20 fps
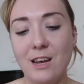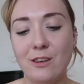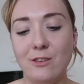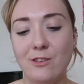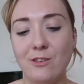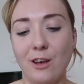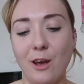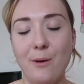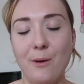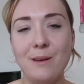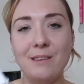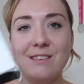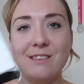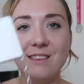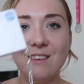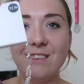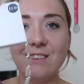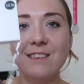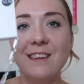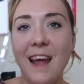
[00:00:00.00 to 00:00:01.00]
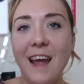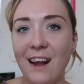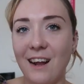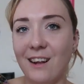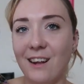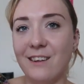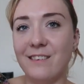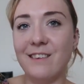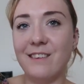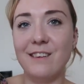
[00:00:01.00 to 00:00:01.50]
So it's this
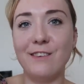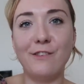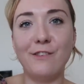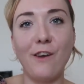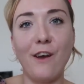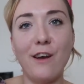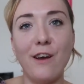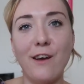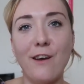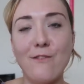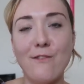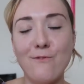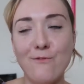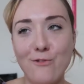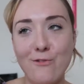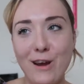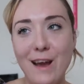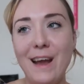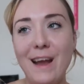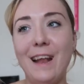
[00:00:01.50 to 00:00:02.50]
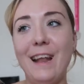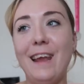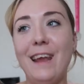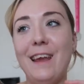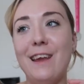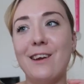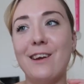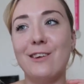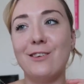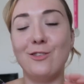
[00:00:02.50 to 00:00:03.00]
necklace. It's
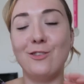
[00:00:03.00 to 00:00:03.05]
really